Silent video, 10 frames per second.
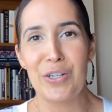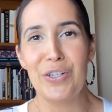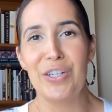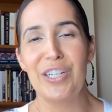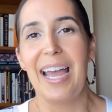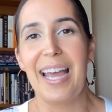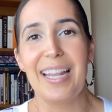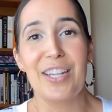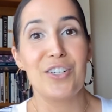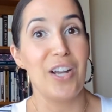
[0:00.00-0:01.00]
cool
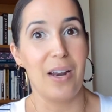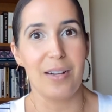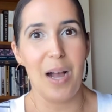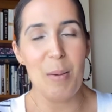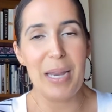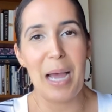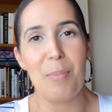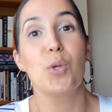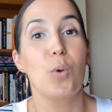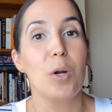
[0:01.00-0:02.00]
and they're not on Common
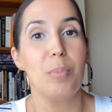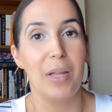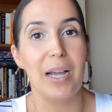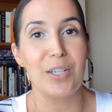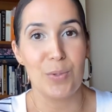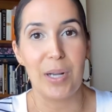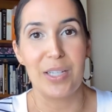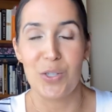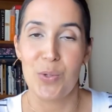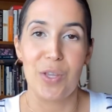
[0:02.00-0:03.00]
App. You are applying
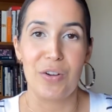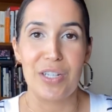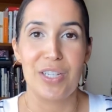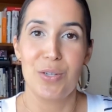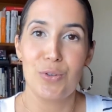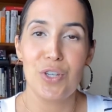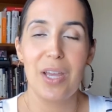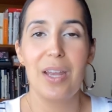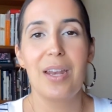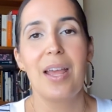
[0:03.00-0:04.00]
directly to their
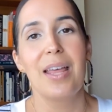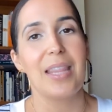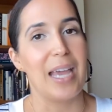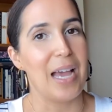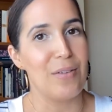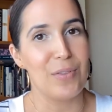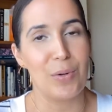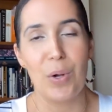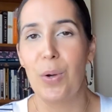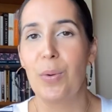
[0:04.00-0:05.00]
institution. They have
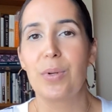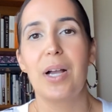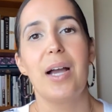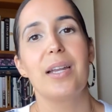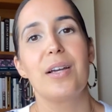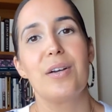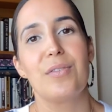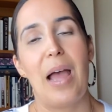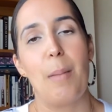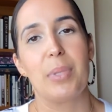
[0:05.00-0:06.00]
their own kind of
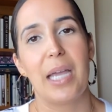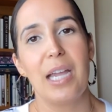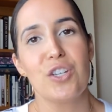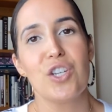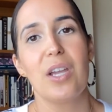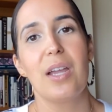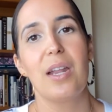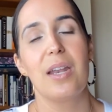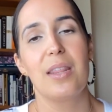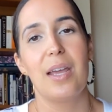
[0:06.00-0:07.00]

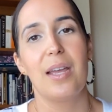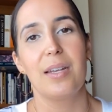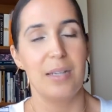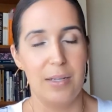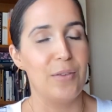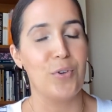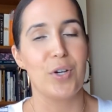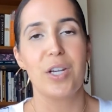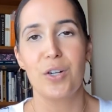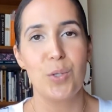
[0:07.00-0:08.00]
application that if you're
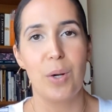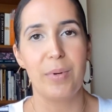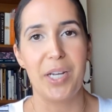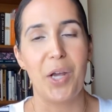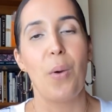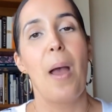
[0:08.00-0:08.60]
here, you already know.